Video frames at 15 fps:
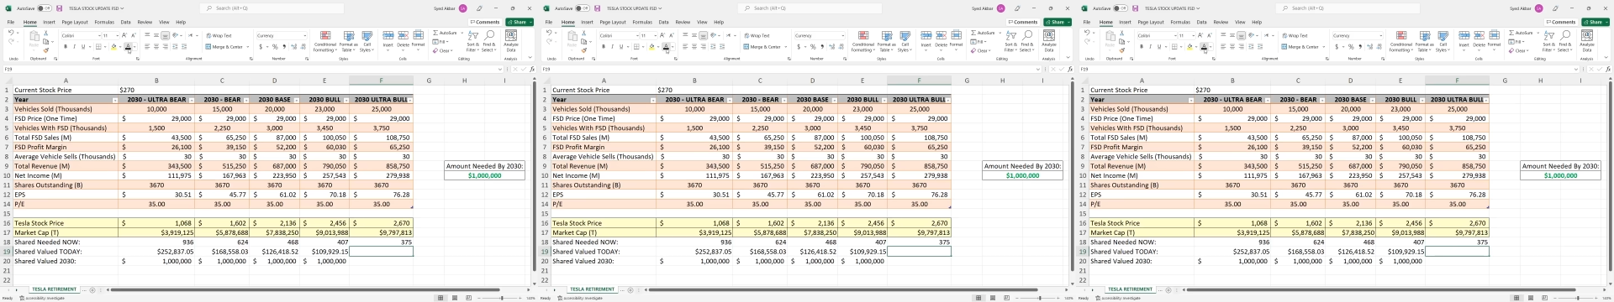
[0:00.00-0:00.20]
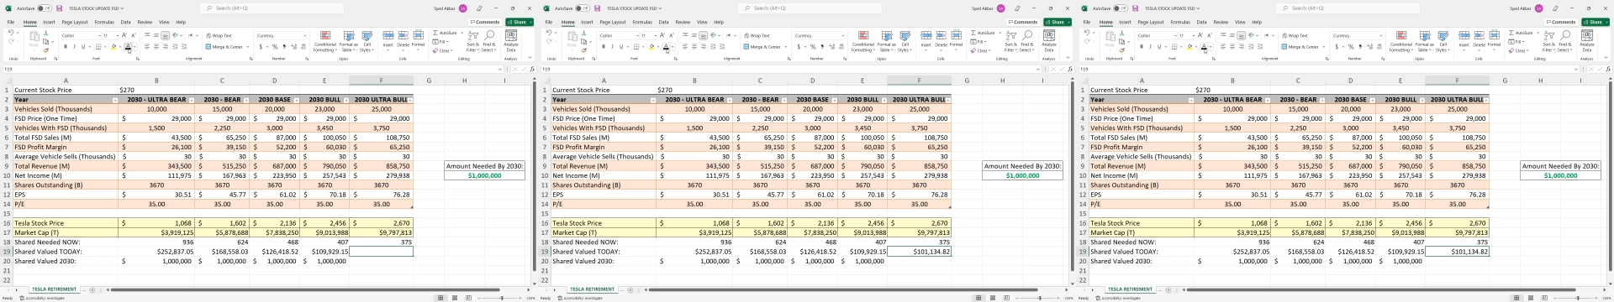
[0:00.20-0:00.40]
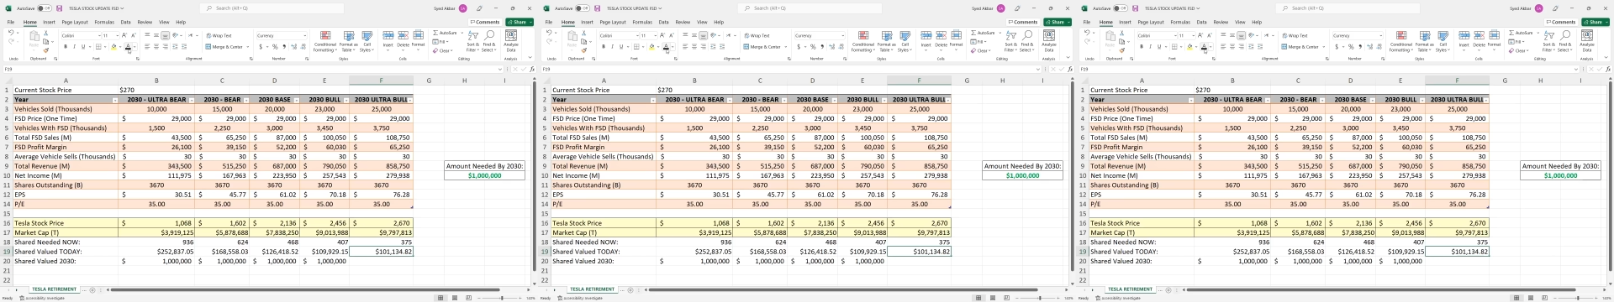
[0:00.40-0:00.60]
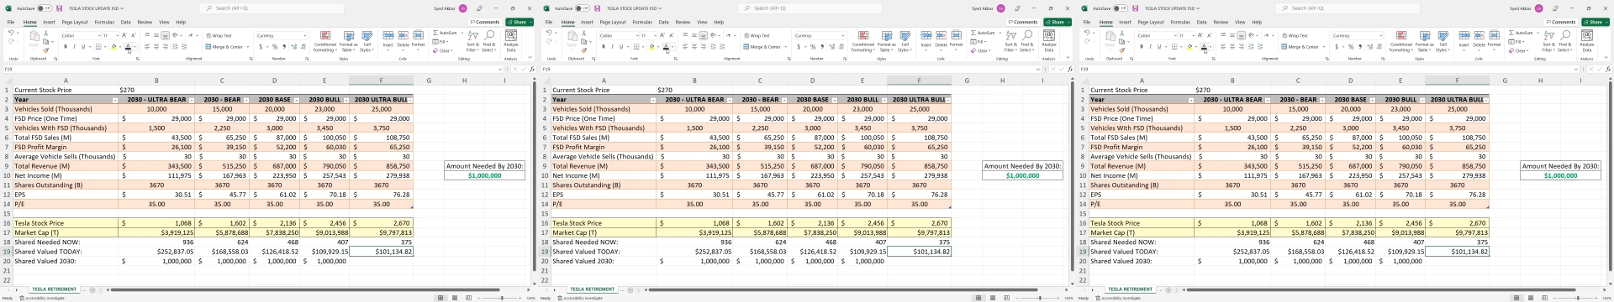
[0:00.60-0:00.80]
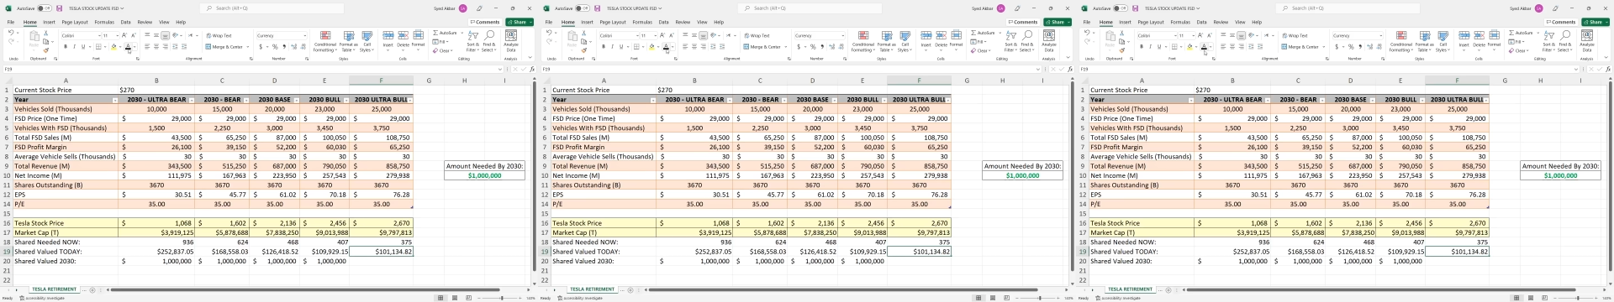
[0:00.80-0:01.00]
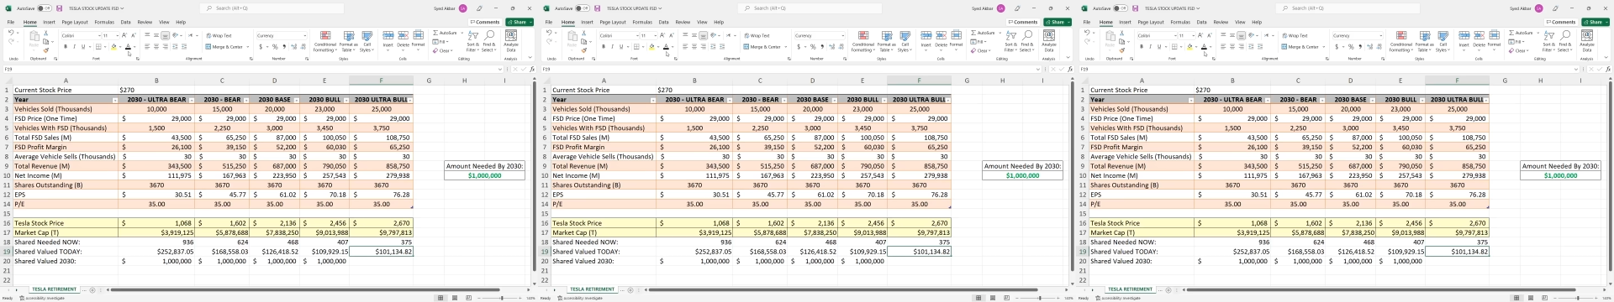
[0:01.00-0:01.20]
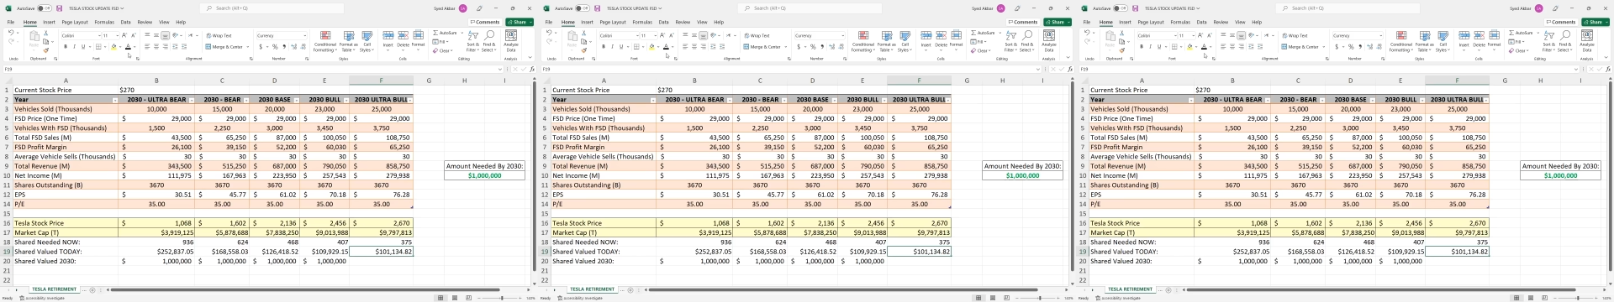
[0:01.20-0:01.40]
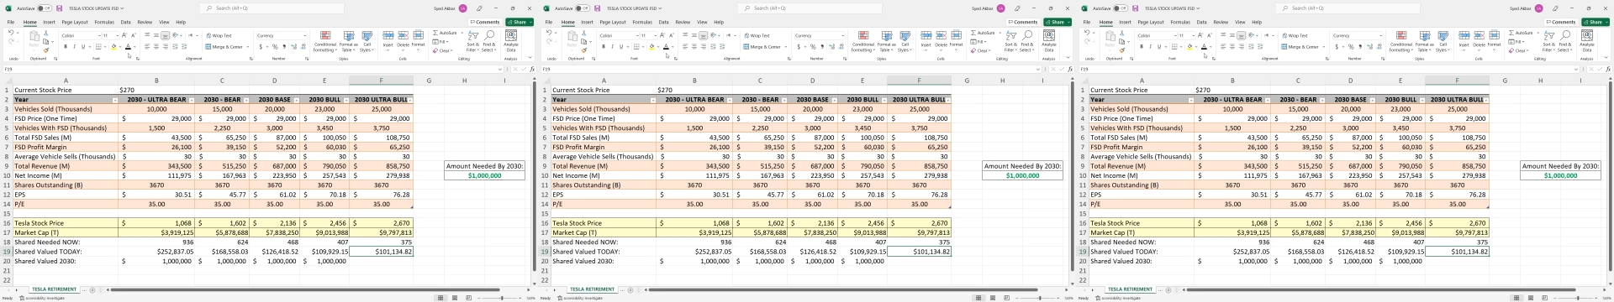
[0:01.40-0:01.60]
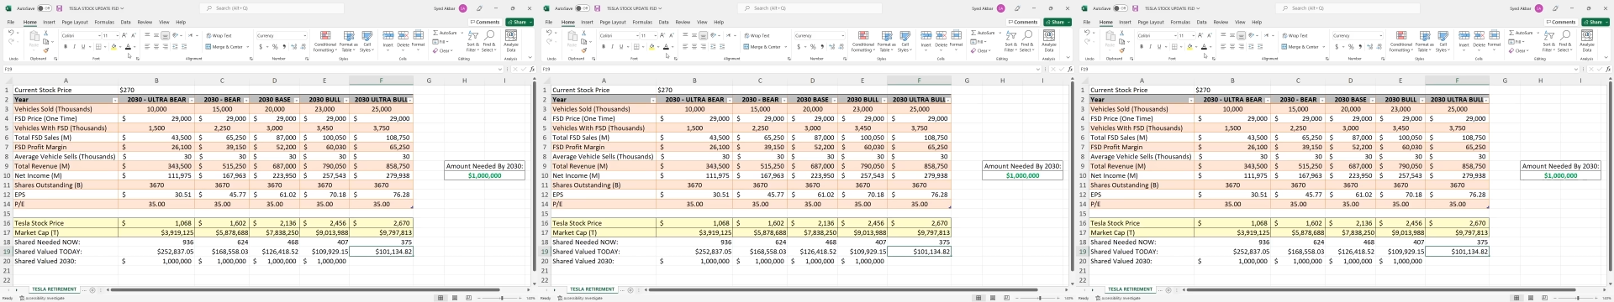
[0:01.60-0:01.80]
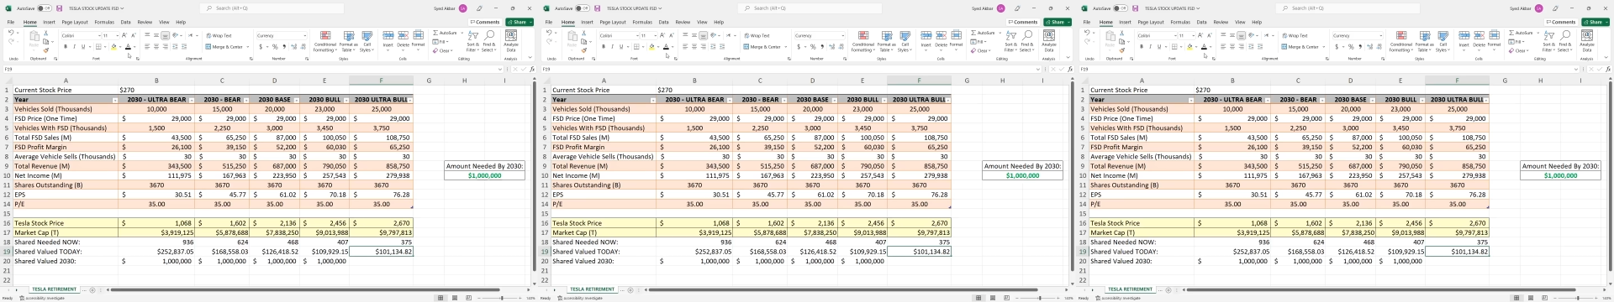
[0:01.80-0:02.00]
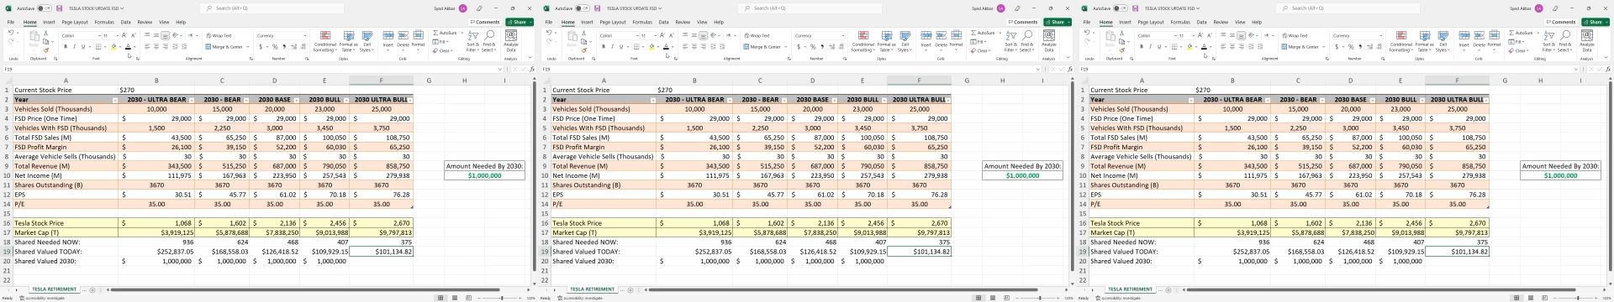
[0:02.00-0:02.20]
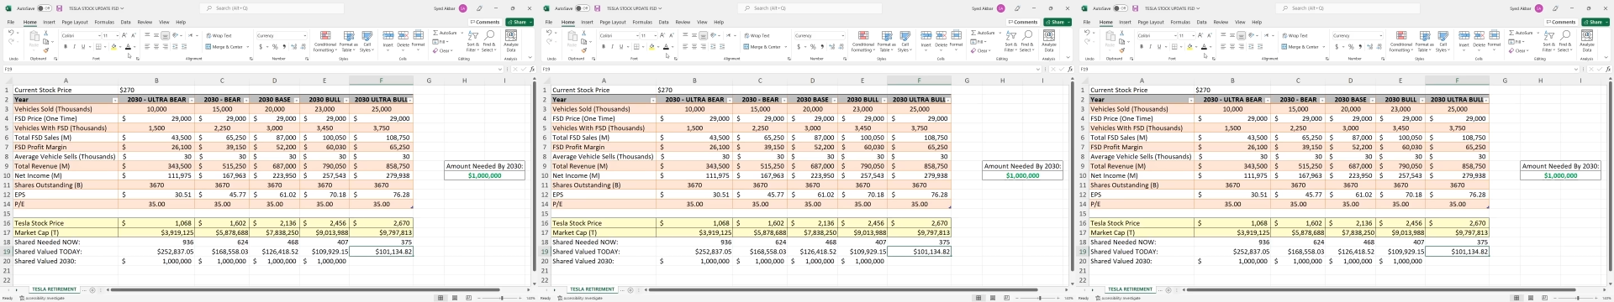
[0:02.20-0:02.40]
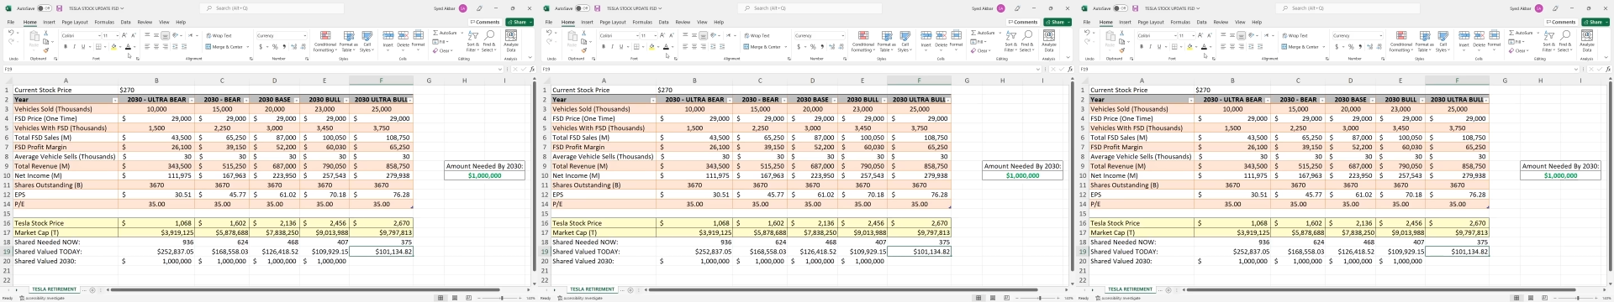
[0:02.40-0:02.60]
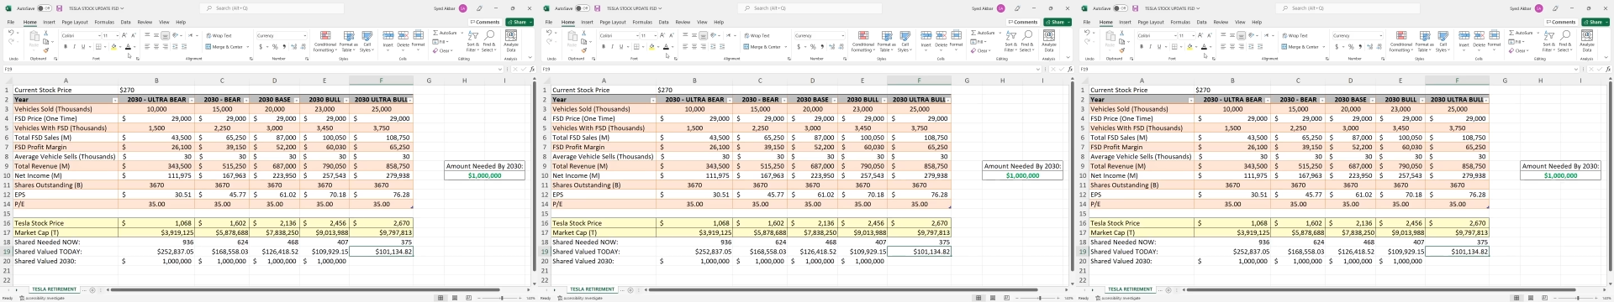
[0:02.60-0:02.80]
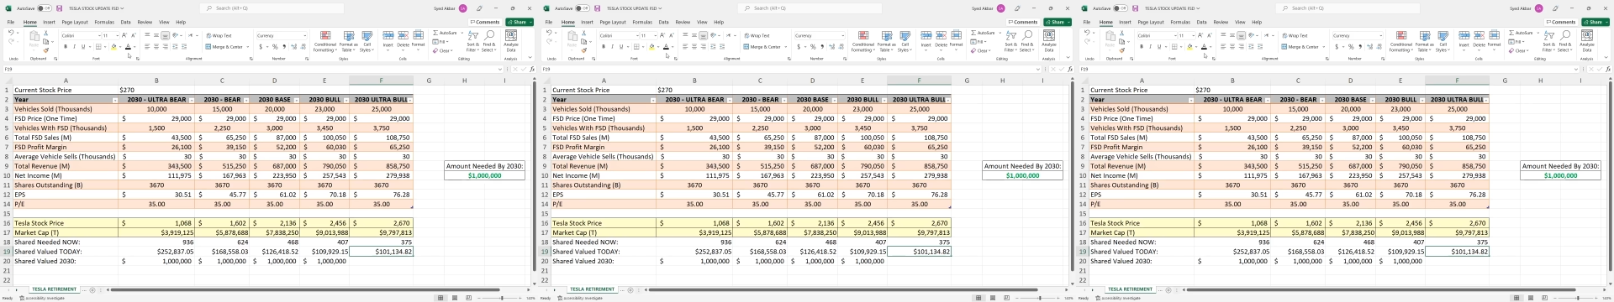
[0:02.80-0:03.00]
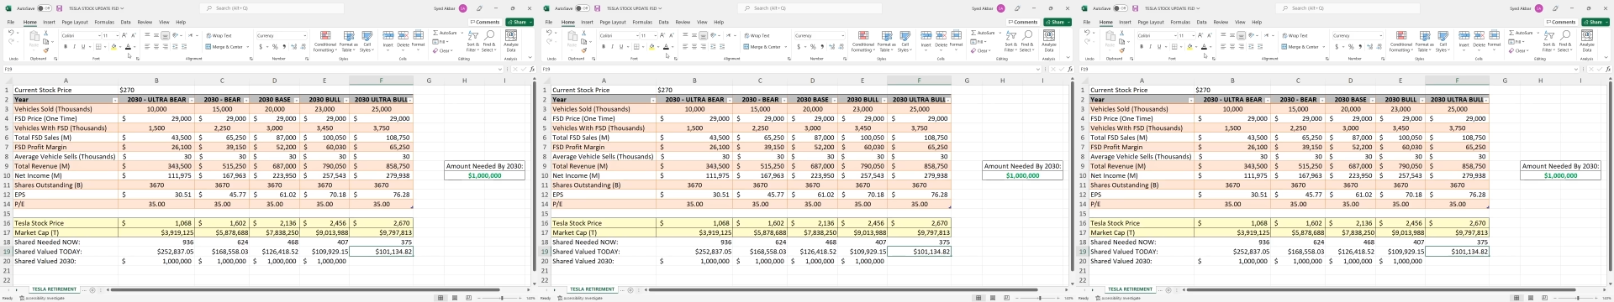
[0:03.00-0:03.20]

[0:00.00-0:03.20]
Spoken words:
Nobody's mouth can be seen.